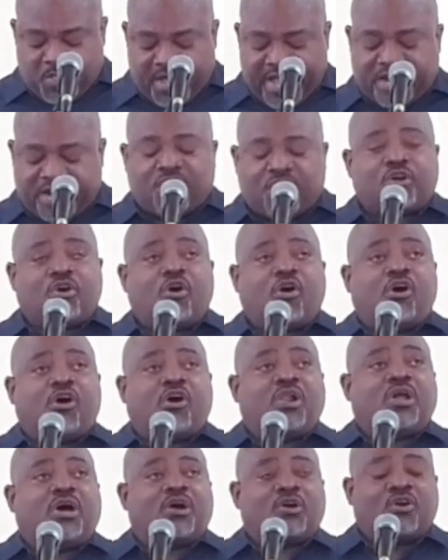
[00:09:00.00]
and are
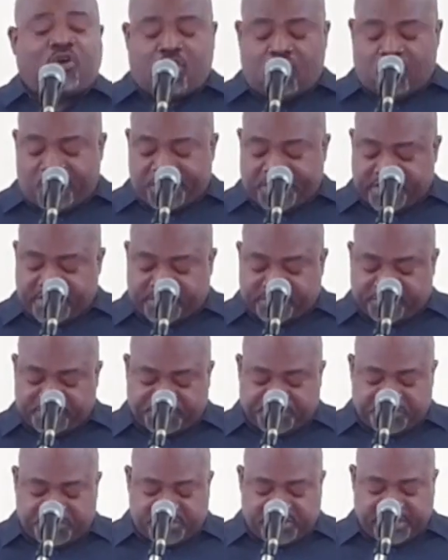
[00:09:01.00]
called according
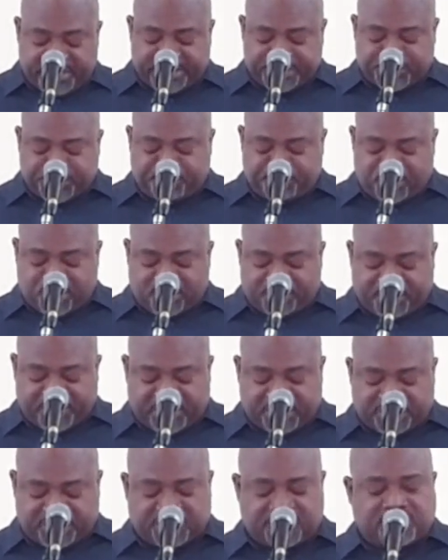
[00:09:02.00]
to his
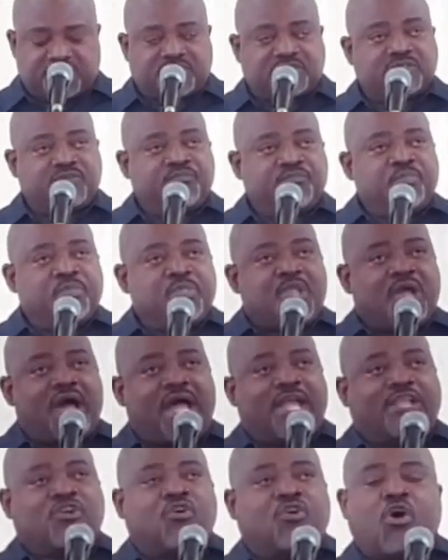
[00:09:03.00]
purpose.
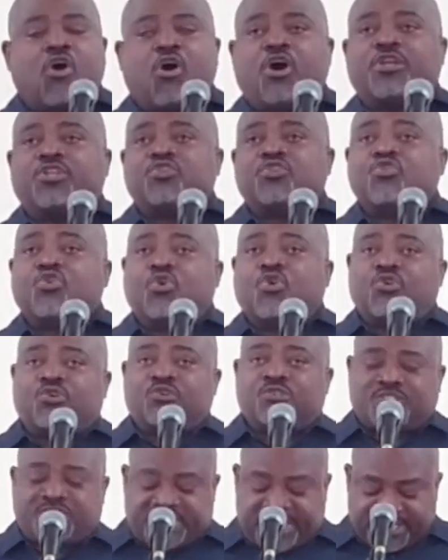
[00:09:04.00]
And God
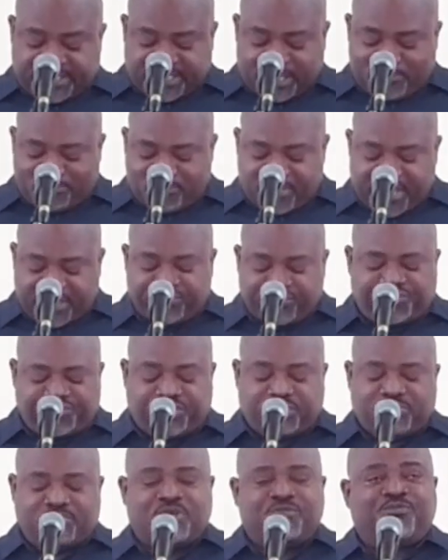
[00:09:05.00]
knows, as I
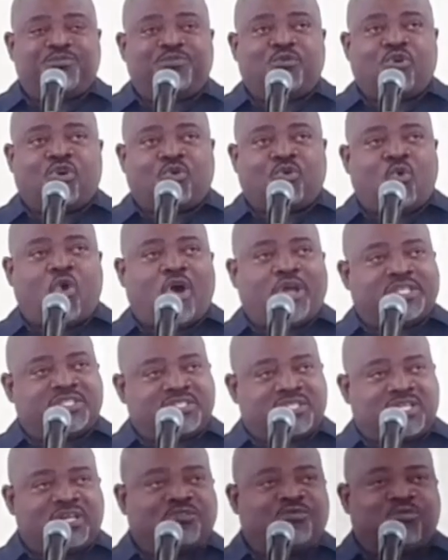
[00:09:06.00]
mentioned before, what is
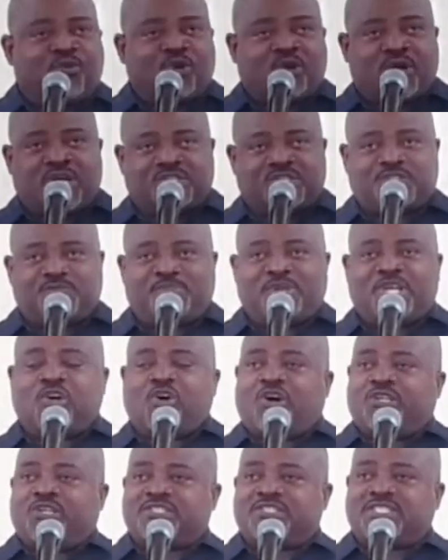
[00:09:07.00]
good for us
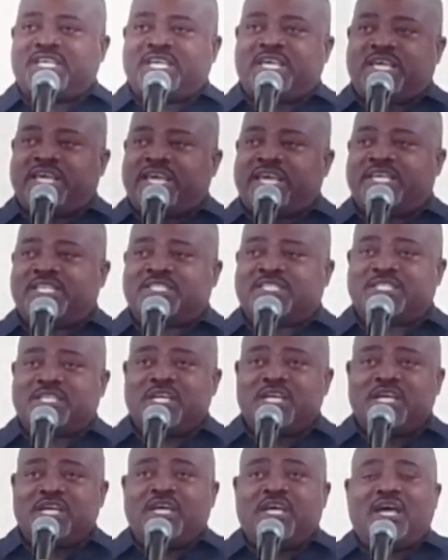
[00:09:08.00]
because he is
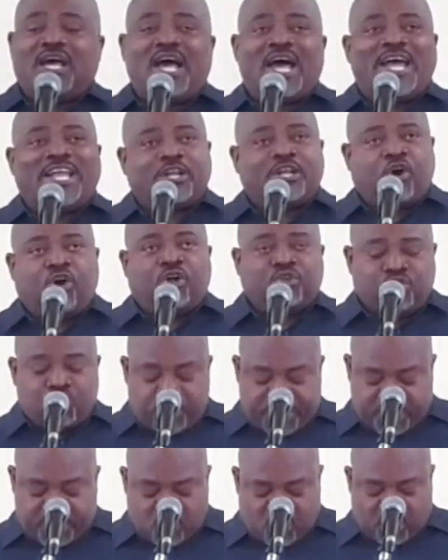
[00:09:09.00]
an all
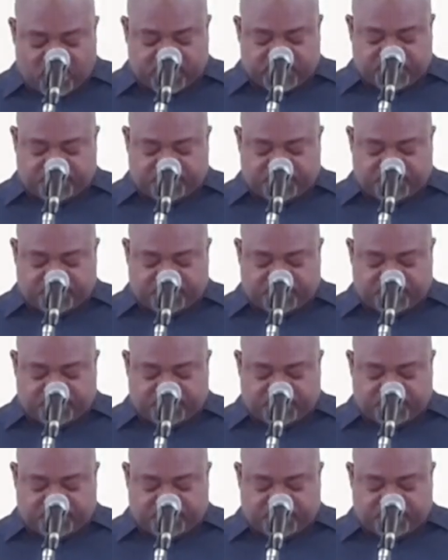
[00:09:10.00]
knowing God.